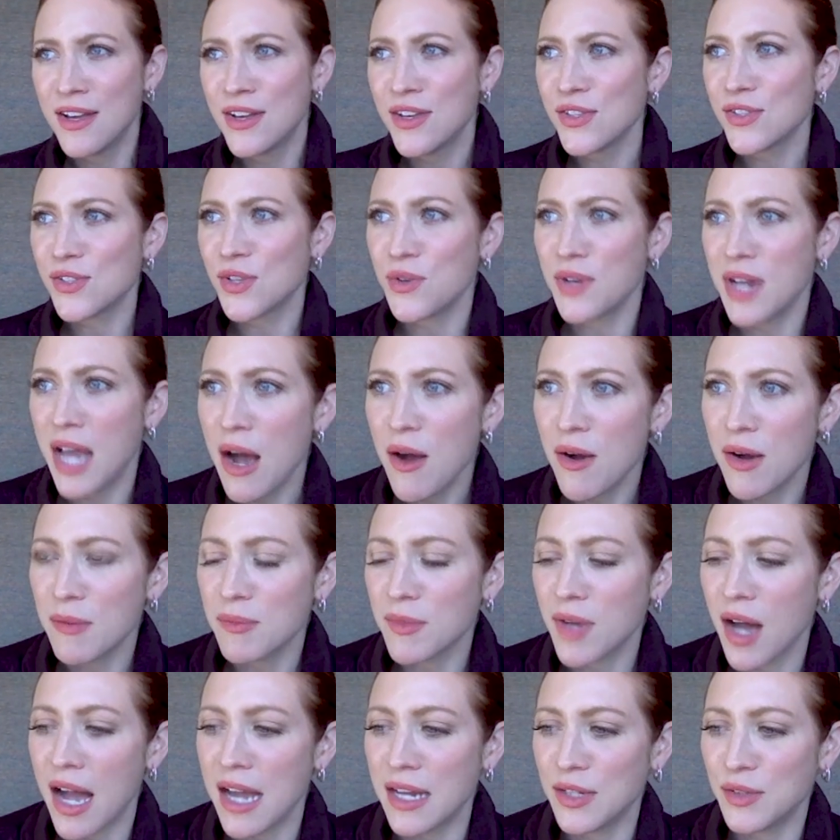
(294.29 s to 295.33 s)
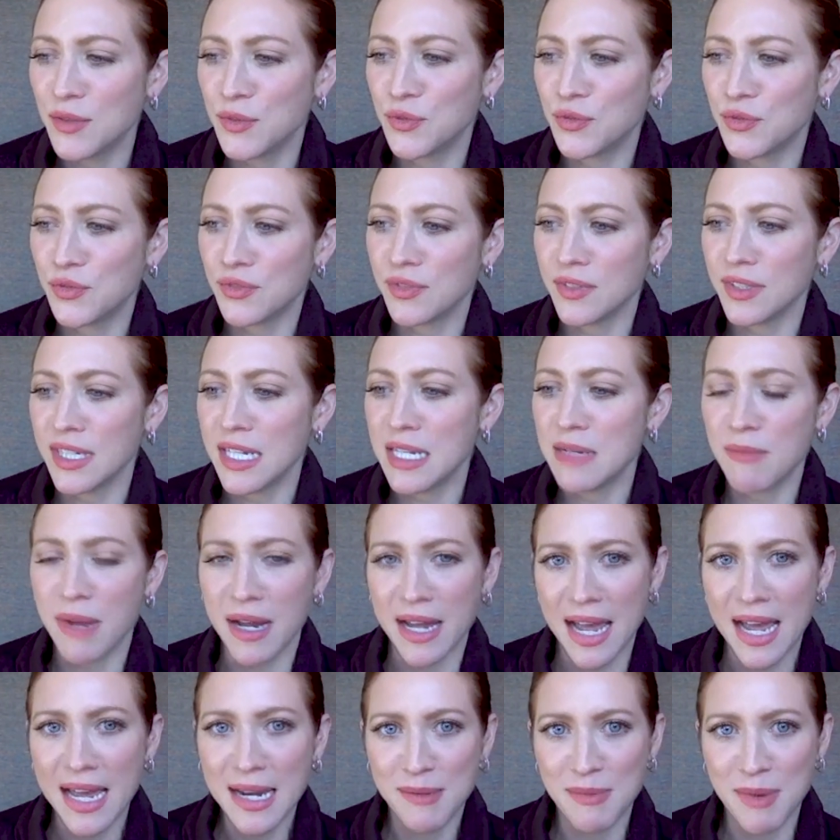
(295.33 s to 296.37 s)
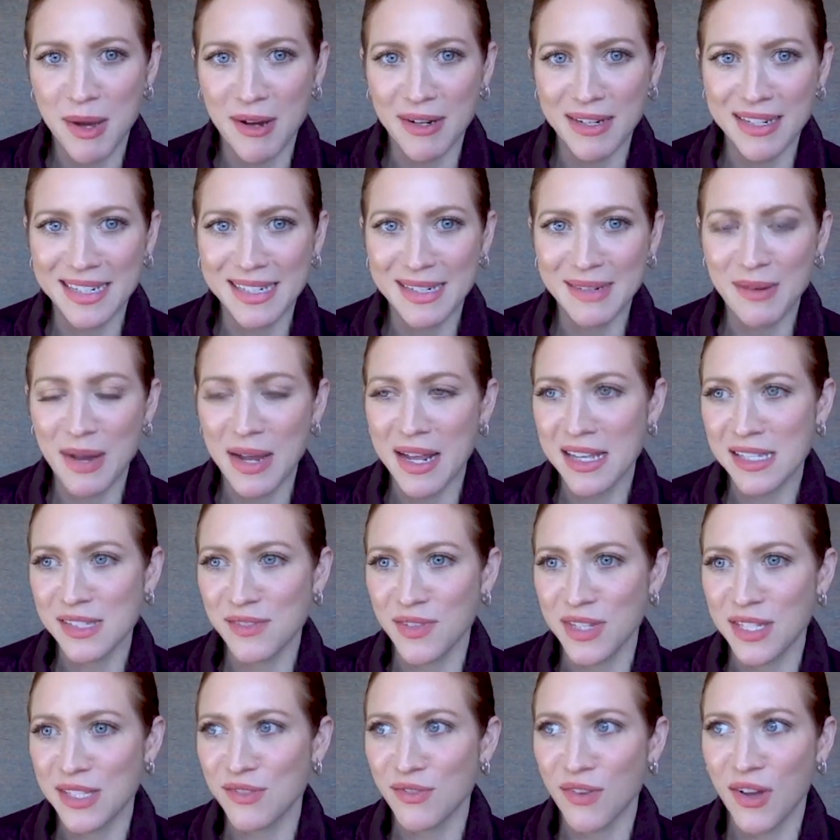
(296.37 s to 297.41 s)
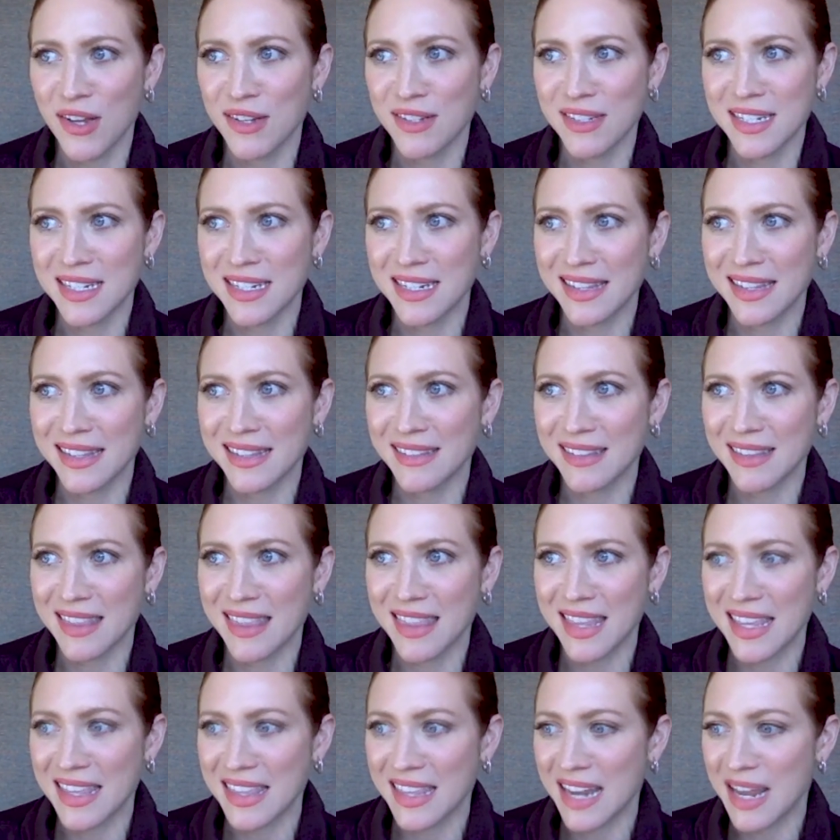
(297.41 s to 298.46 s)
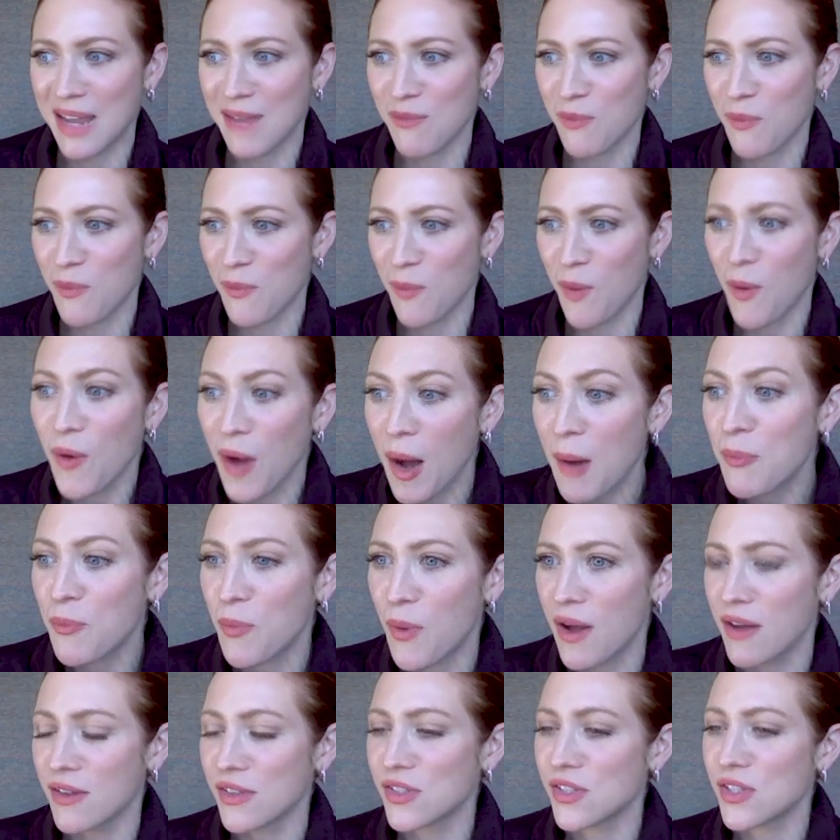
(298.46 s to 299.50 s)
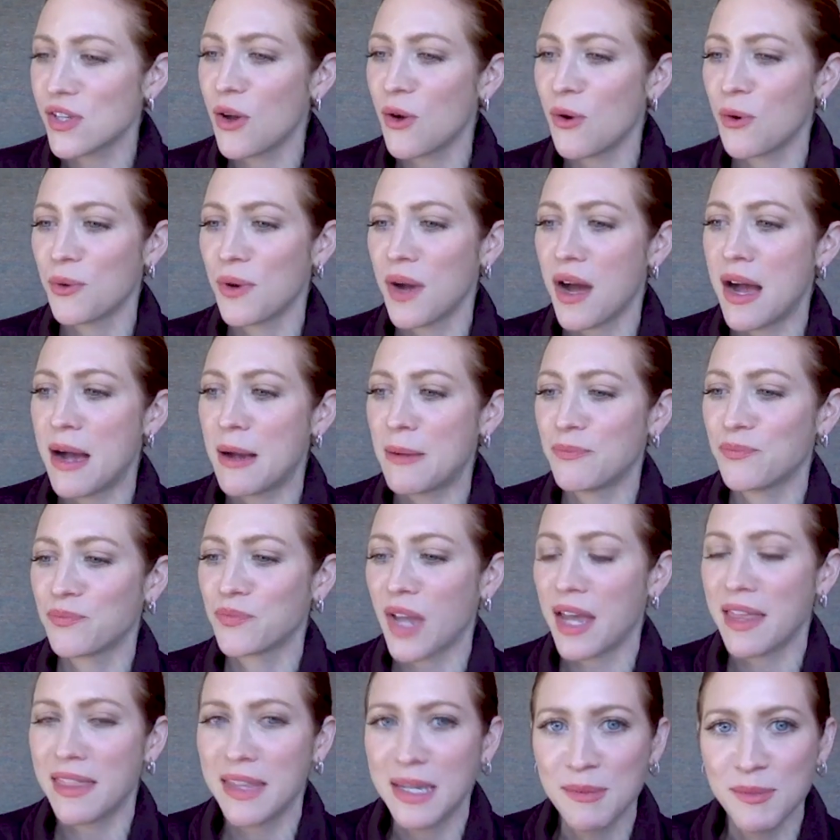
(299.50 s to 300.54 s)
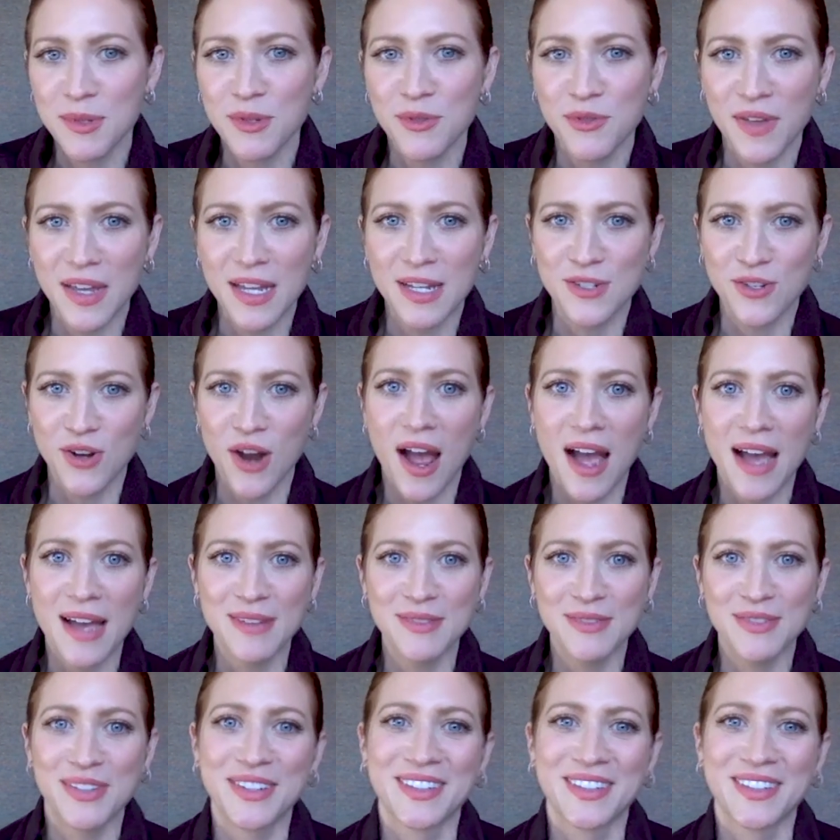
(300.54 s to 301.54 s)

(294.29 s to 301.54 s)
So now I'm kind of in my head about it. I guess Vince Vaughn didn't think that I woke up well, so um, I think I'm gonna fake drive.